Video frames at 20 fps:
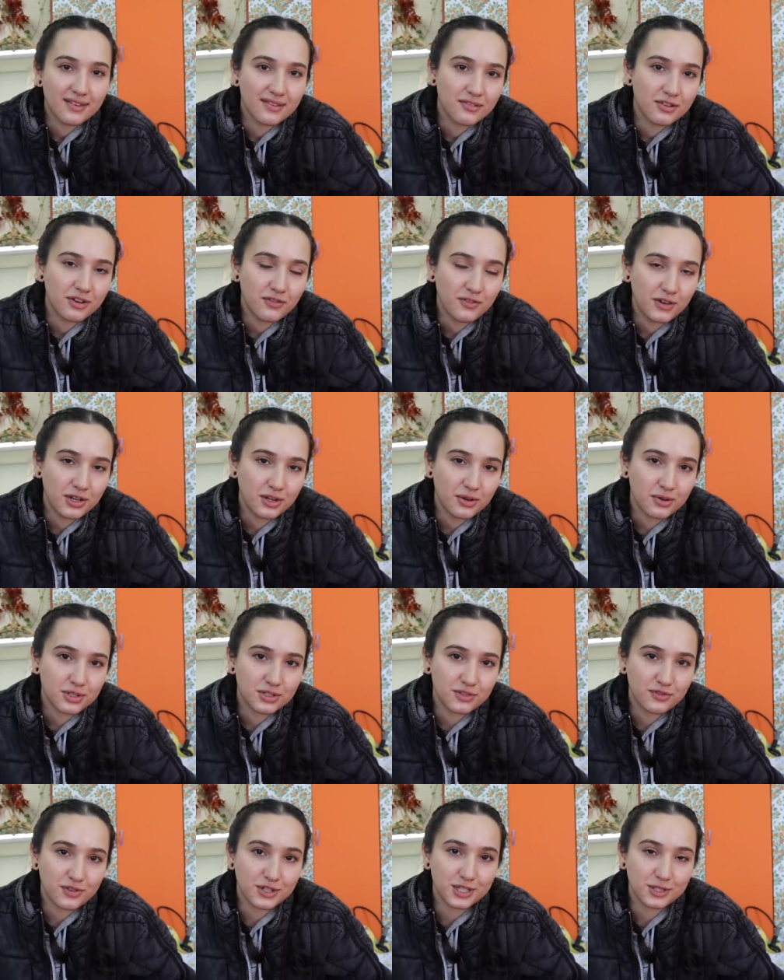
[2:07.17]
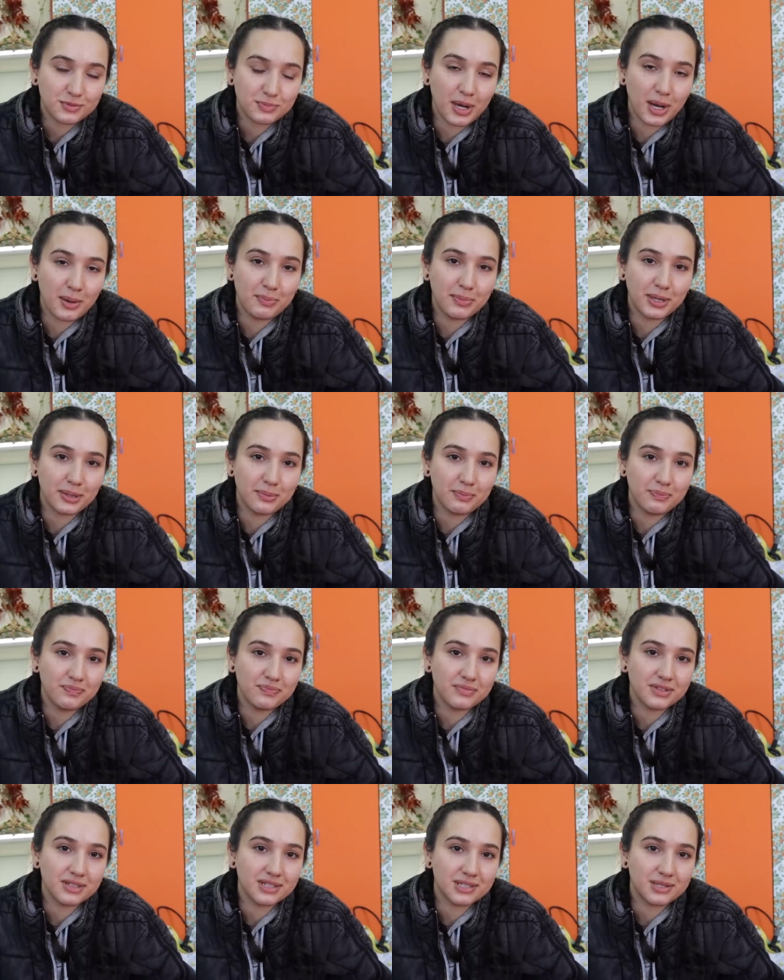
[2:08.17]
Riva New York's first pop-up
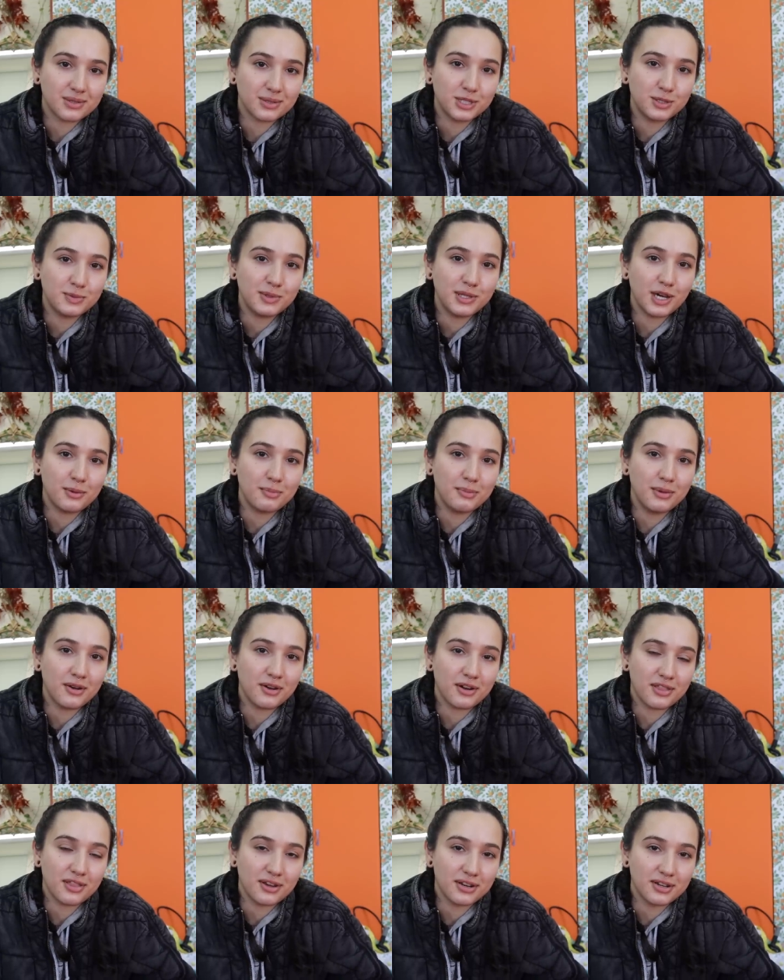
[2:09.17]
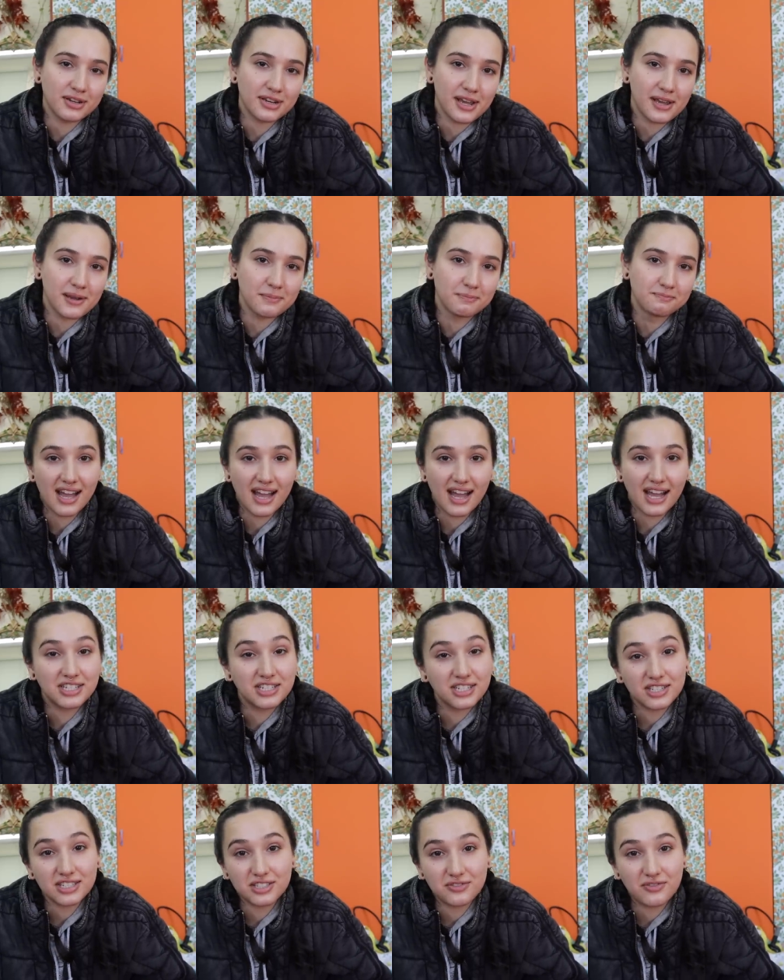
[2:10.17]
is going to be on Marathon Day. I
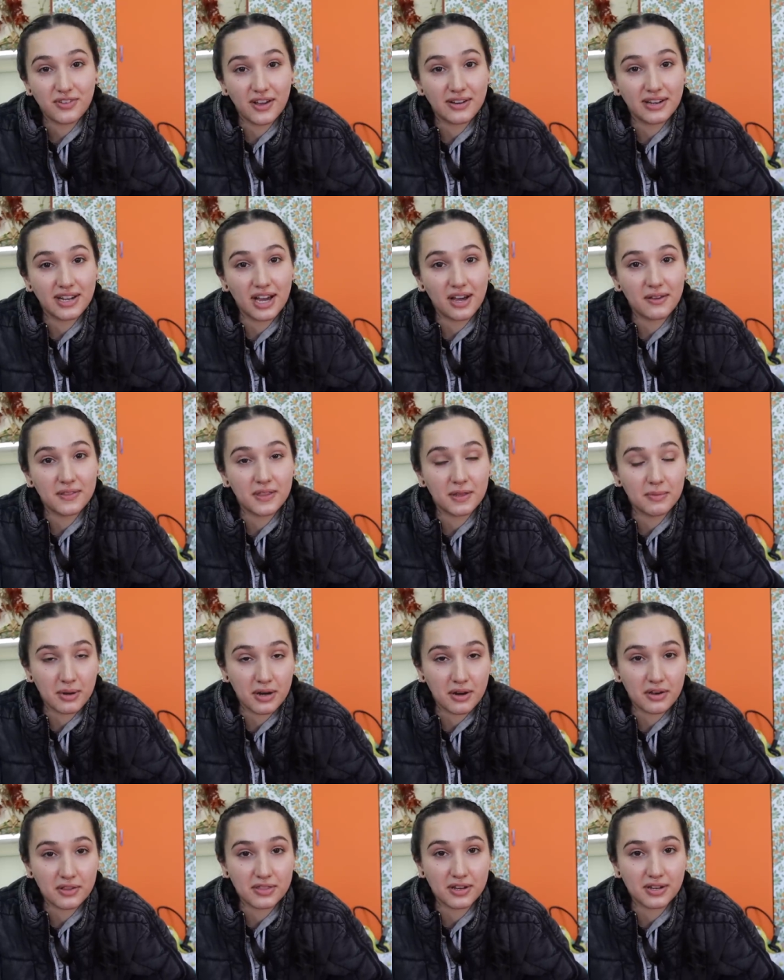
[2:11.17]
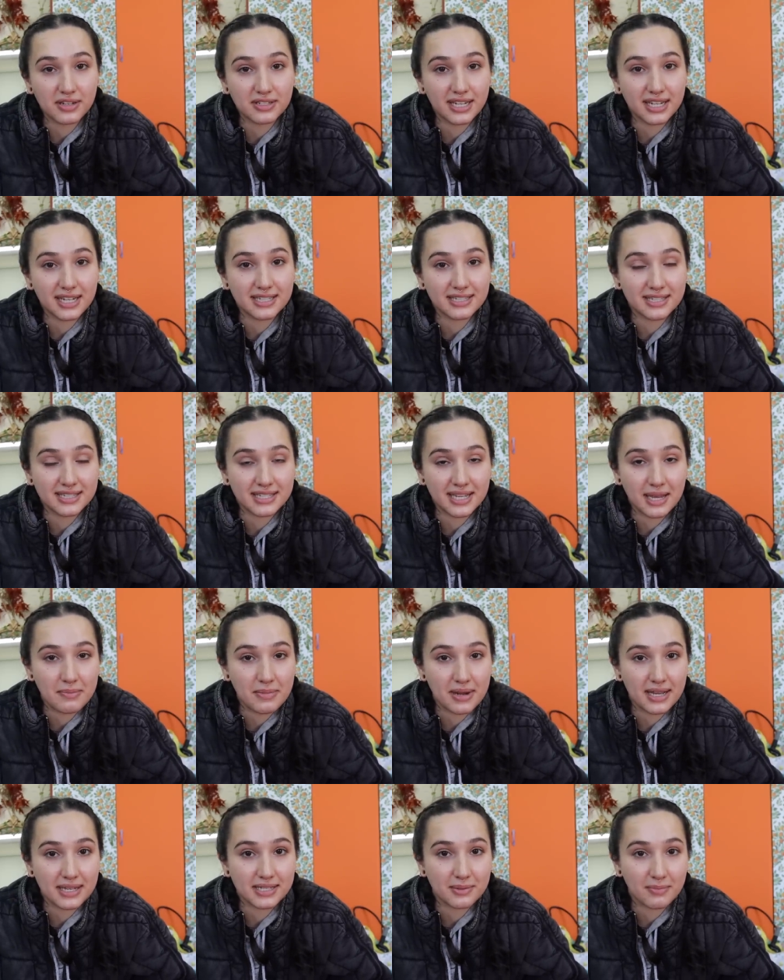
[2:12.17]
just found out that Marathon Day is the same
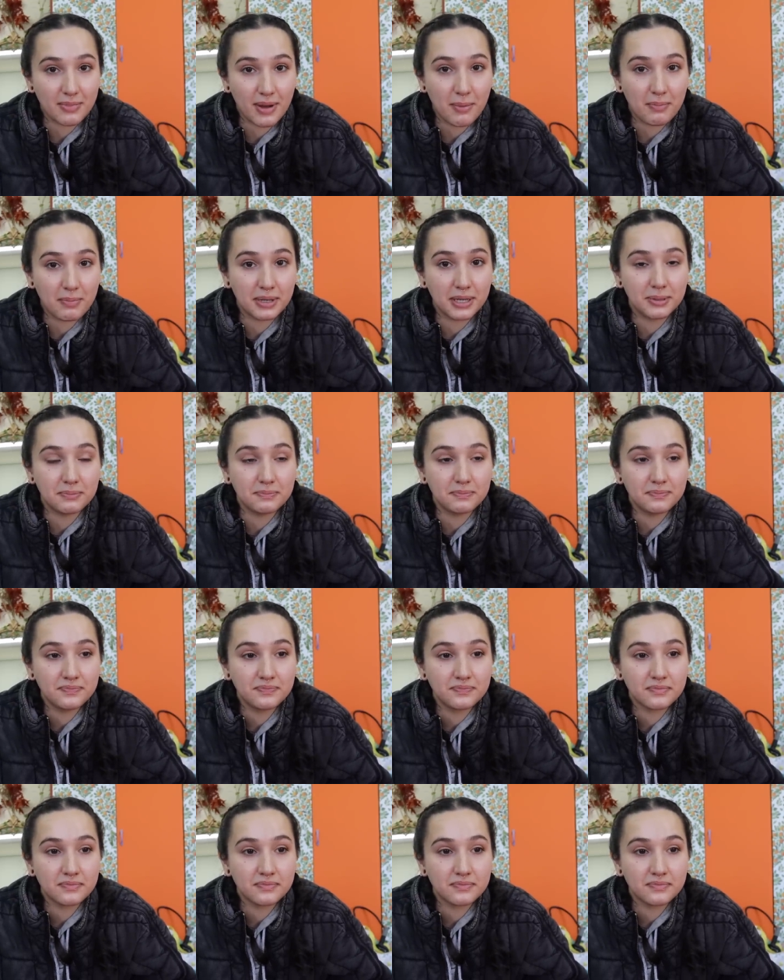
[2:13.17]
day as the pop-up.